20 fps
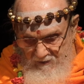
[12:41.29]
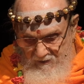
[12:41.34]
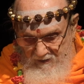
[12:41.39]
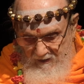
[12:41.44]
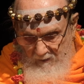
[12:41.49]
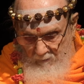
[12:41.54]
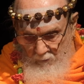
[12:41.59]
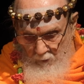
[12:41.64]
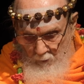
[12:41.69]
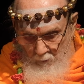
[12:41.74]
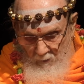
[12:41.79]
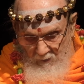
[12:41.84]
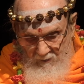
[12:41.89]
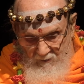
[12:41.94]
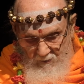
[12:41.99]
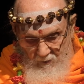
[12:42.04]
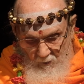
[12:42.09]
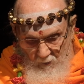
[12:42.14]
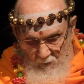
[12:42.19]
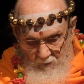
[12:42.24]
that will work
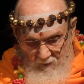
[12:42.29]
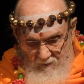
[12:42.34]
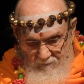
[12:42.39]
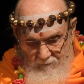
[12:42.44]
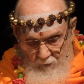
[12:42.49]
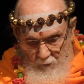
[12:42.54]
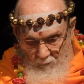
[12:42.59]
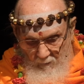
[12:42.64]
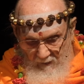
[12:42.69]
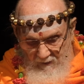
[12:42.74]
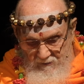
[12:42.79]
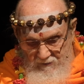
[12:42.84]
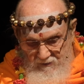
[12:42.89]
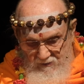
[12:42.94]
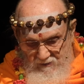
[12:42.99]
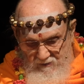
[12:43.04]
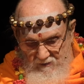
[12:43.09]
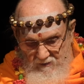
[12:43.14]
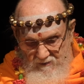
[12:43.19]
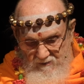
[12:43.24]
totally for
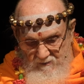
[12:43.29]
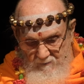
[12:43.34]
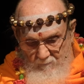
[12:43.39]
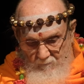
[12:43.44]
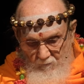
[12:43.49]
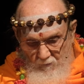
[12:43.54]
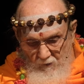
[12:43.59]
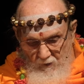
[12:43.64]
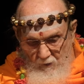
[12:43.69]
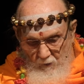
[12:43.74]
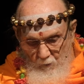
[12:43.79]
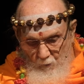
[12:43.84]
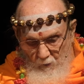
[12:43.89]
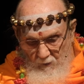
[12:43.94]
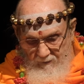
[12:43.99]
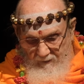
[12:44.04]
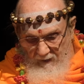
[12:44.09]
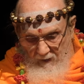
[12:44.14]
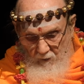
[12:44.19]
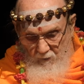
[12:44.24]
righteousness
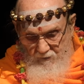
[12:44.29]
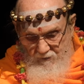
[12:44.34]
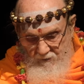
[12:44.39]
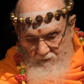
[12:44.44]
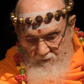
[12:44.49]
without your